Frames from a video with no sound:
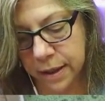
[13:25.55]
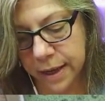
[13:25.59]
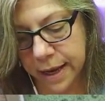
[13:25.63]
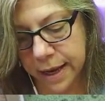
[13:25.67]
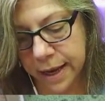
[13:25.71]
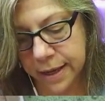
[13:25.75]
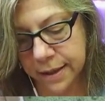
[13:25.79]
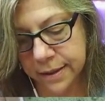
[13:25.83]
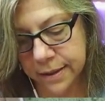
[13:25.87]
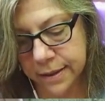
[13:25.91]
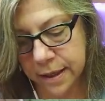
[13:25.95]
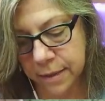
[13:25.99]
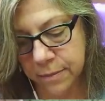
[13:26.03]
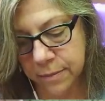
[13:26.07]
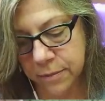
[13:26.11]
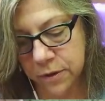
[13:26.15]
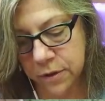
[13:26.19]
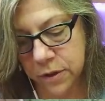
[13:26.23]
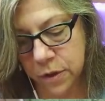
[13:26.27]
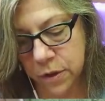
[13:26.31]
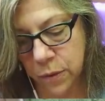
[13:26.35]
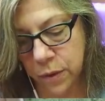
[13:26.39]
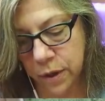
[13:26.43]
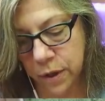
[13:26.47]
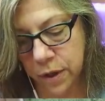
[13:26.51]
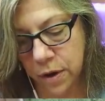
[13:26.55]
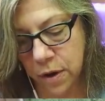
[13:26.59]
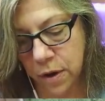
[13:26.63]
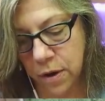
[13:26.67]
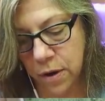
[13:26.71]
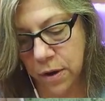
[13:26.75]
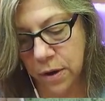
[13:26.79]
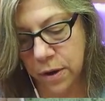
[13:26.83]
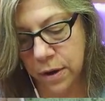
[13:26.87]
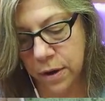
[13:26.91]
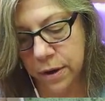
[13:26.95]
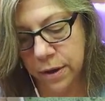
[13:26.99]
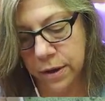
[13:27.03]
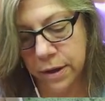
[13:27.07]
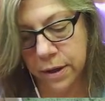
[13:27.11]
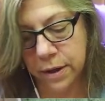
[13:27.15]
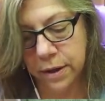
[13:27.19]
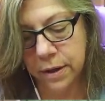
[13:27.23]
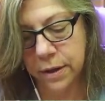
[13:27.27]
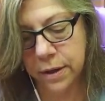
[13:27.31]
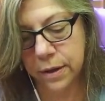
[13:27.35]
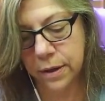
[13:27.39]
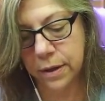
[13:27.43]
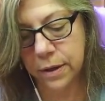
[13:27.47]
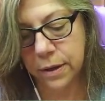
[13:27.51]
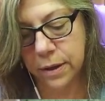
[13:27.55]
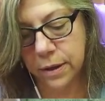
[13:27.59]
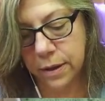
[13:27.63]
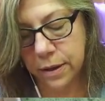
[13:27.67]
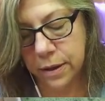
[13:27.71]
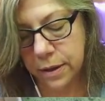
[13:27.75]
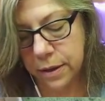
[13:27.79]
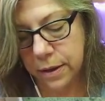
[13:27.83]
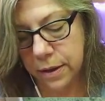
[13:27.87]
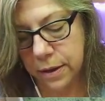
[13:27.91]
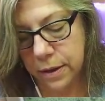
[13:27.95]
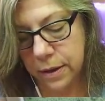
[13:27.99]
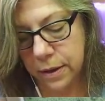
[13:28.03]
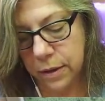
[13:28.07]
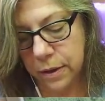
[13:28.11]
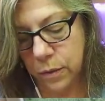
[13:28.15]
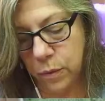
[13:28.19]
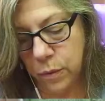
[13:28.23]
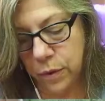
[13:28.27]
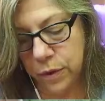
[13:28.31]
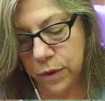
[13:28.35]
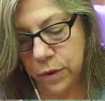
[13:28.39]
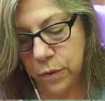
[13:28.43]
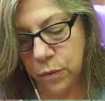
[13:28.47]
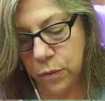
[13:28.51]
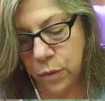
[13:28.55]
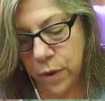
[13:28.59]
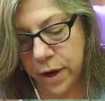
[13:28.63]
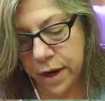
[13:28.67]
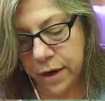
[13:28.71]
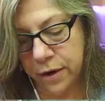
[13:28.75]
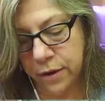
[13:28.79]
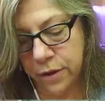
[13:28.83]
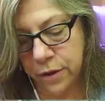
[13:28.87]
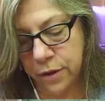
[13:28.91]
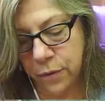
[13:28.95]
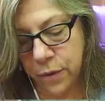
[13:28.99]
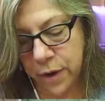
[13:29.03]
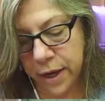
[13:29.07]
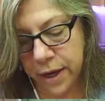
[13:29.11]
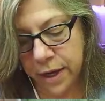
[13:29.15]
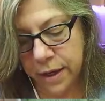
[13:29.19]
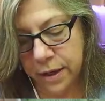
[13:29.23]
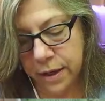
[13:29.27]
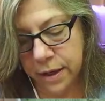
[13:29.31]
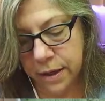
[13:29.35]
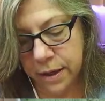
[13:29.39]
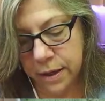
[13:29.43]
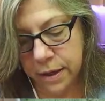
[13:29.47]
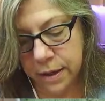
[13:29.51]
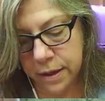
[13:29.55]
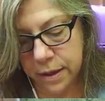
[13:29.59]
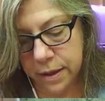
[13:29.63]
as I'm sewing on with the red thread.